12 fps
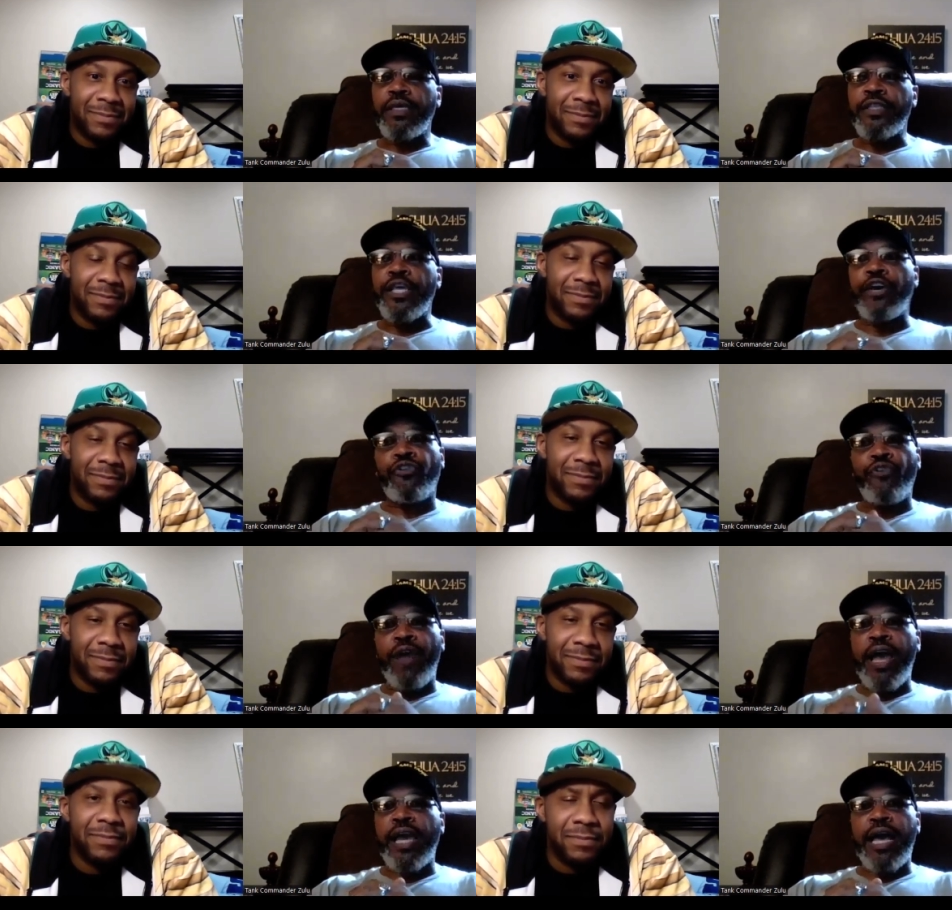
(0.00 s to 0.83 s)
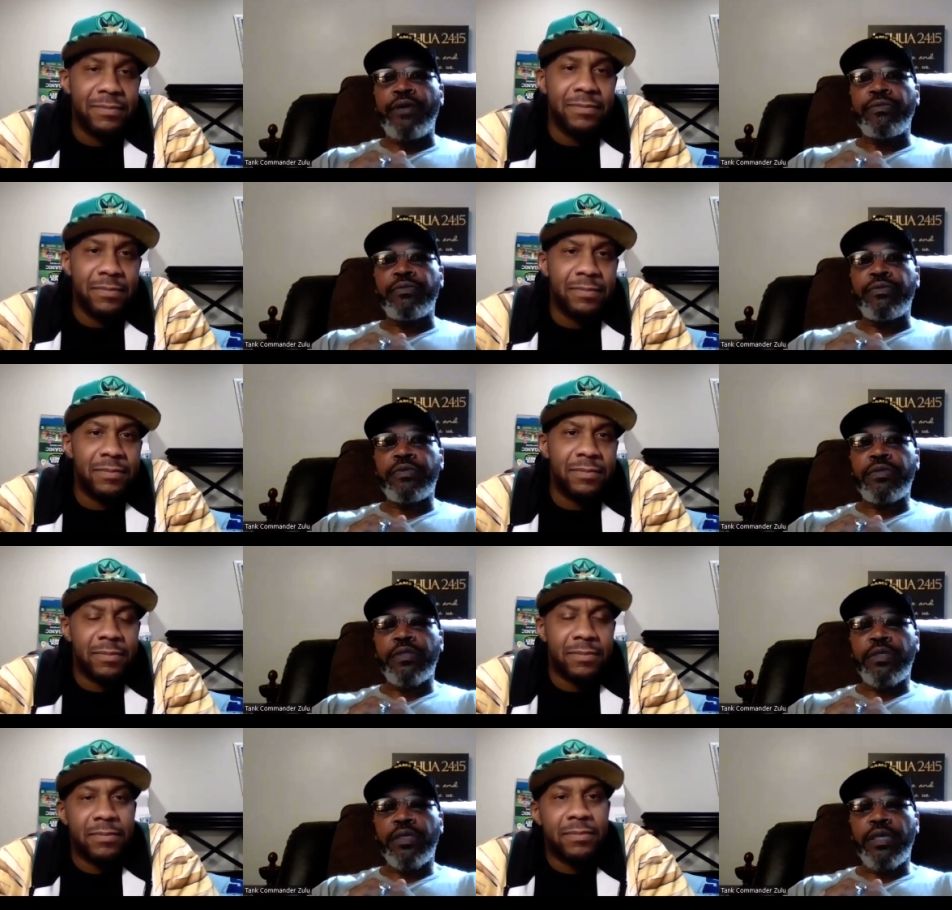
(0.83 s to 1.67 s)
Speaker 1: they're crying out,
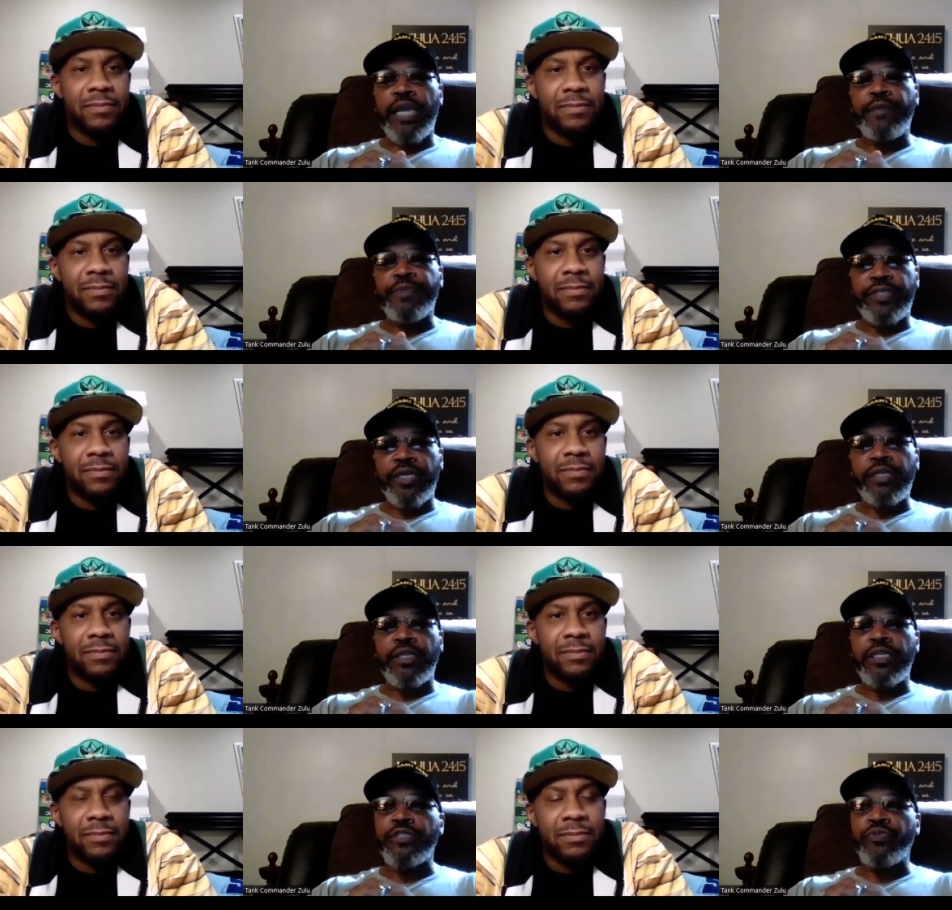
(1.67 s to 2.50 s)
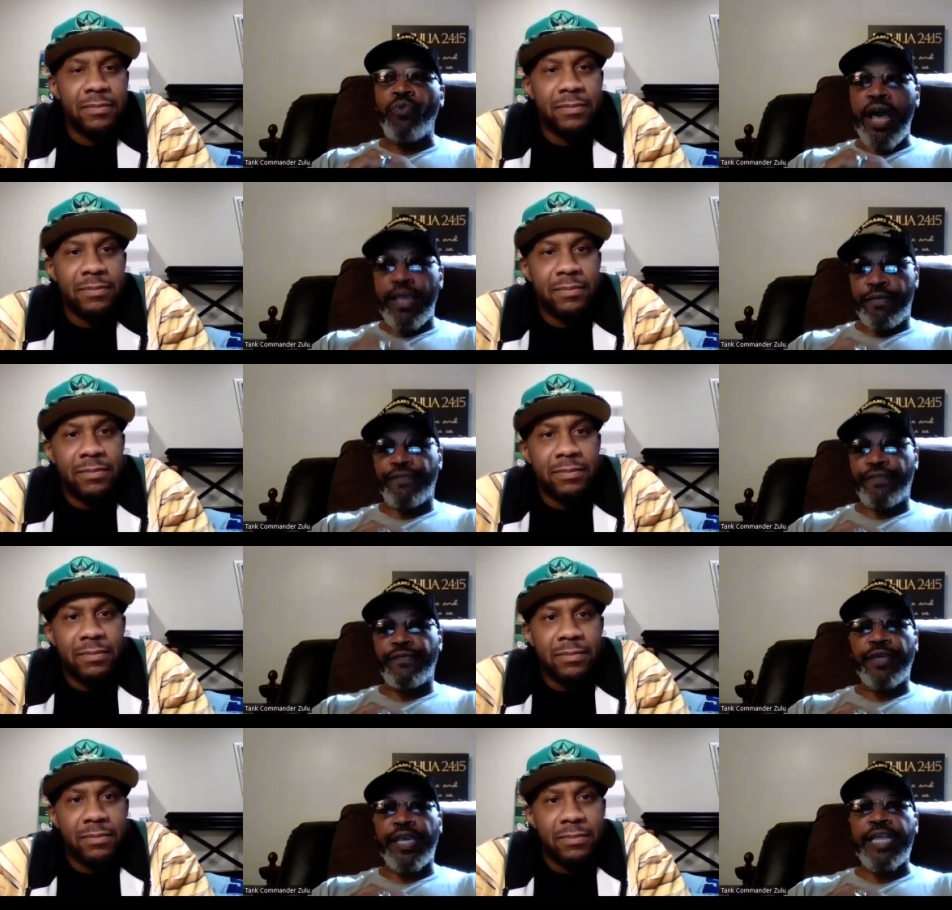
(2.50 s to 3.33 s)
in particular, his
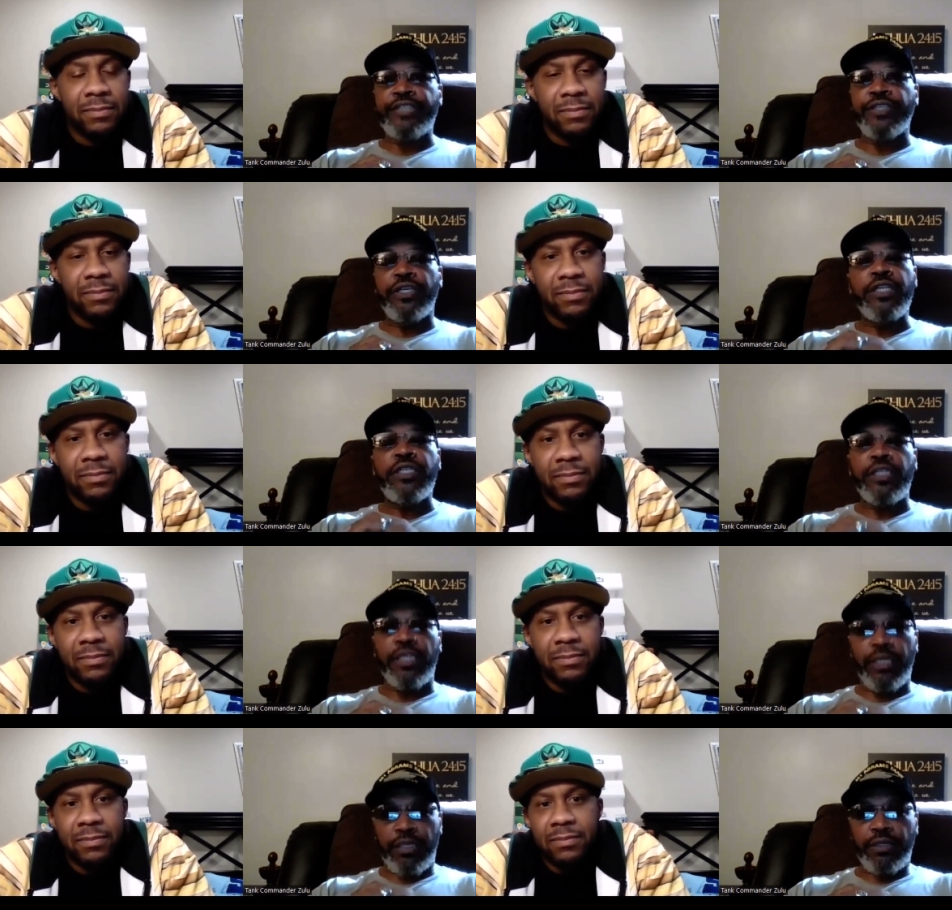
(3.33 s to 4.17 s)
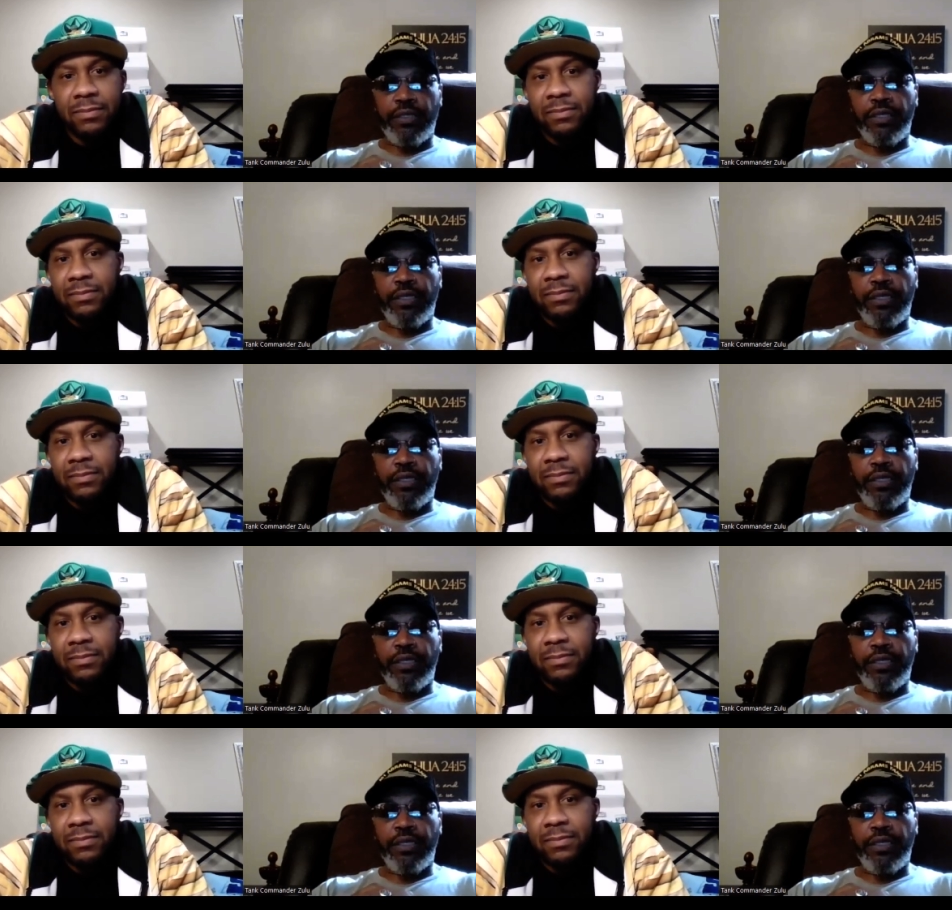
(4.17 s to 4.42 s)
wife. And that's a good thing.